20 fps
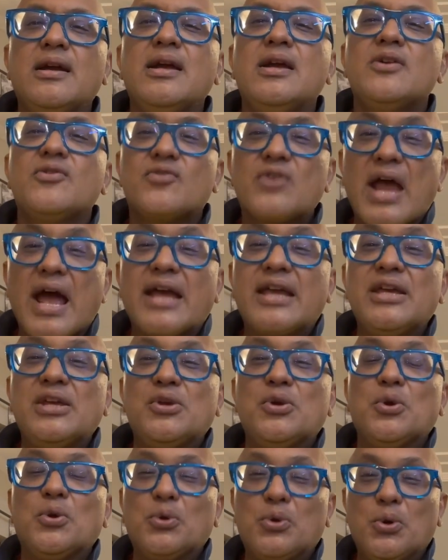Tracking
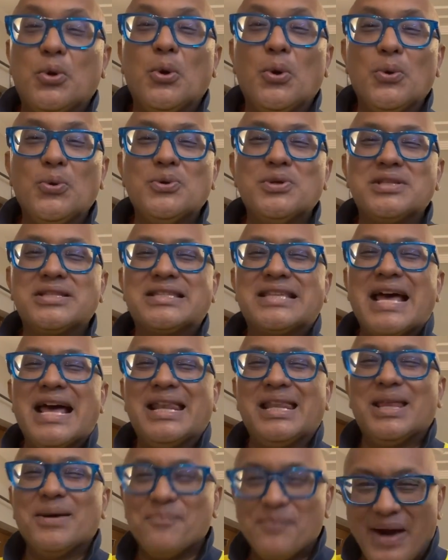your goals
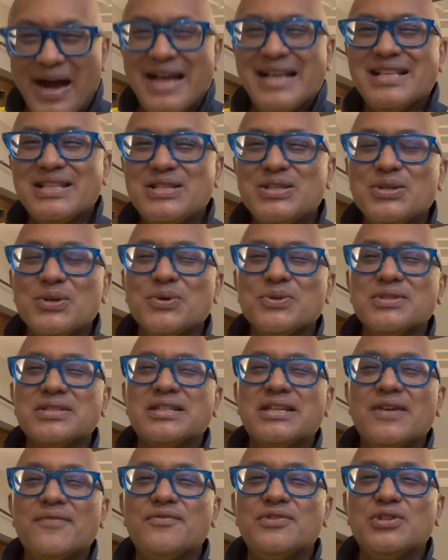and the milestones
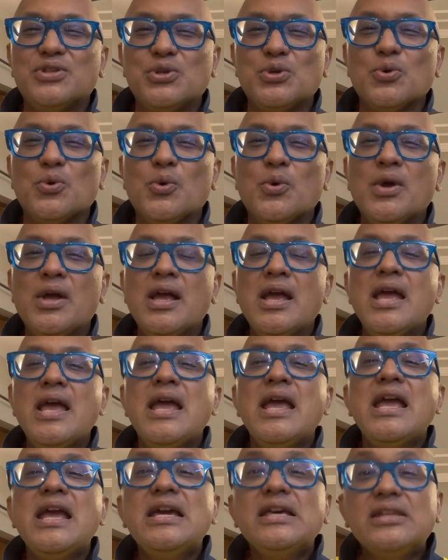gives you
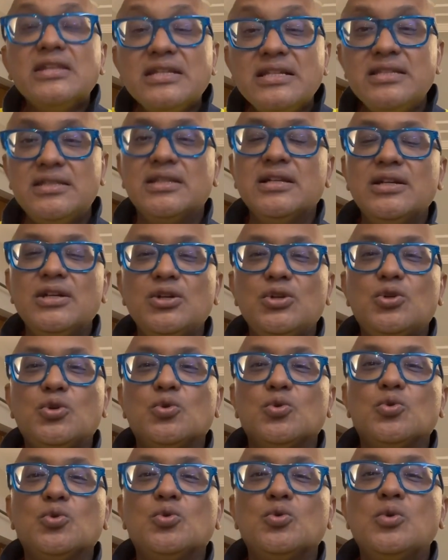a reason
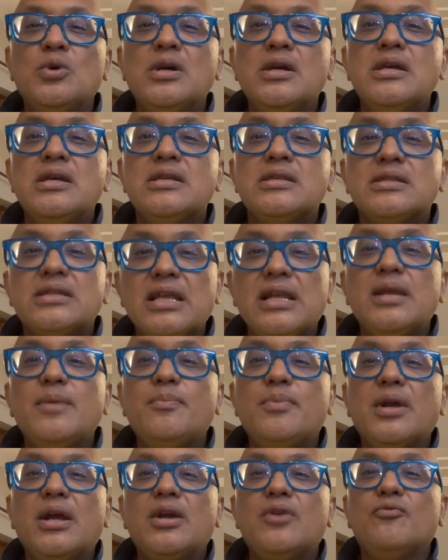to
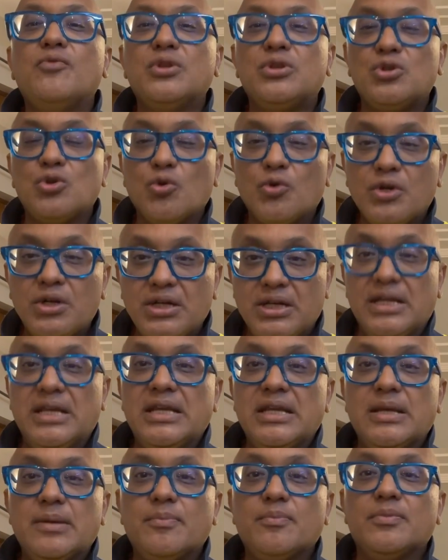celebrate with your
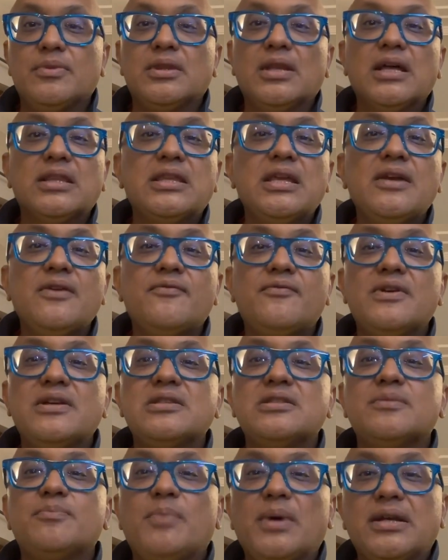team. Nothing
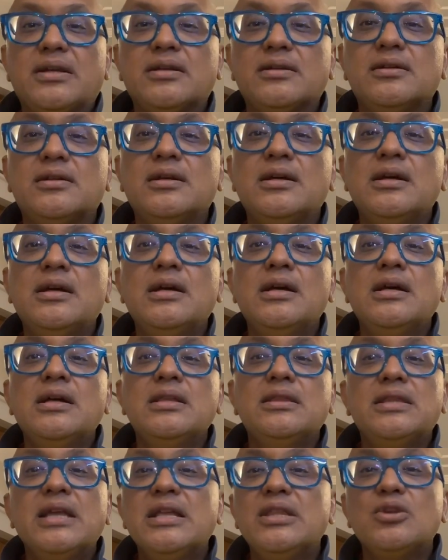feels better
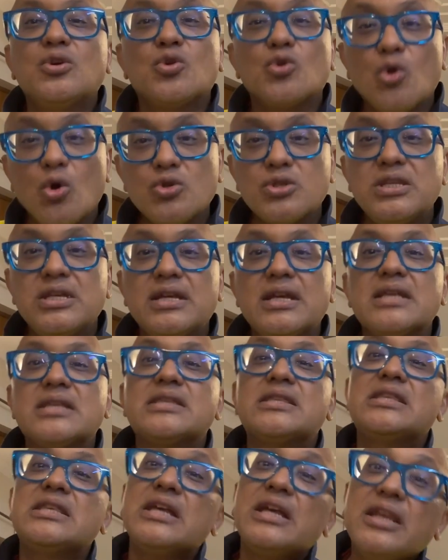than crossing a
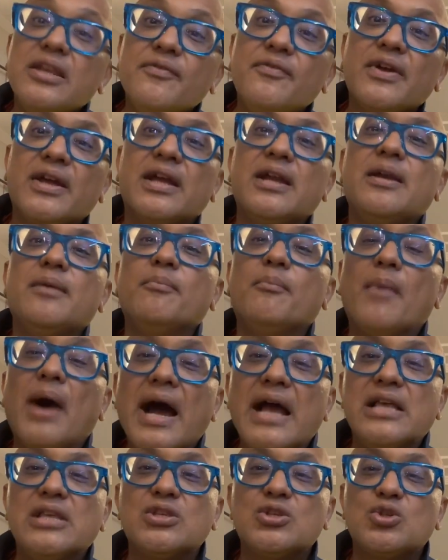significant
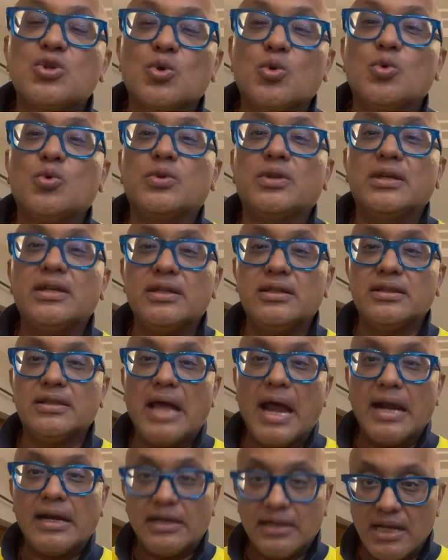milestone in
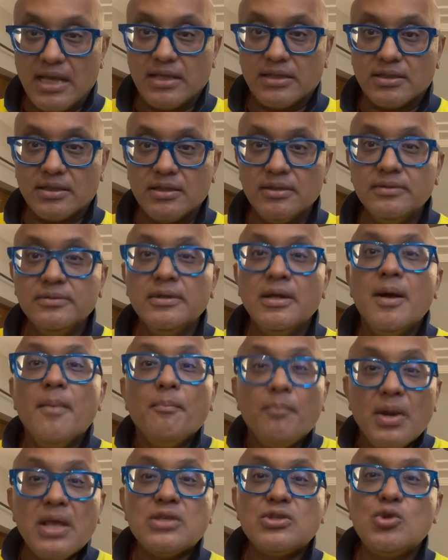that list.
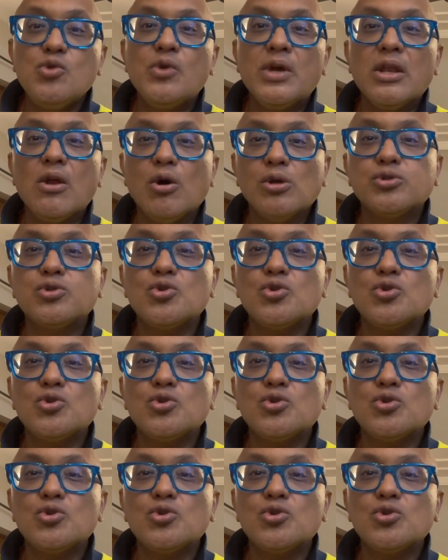Plus, you can also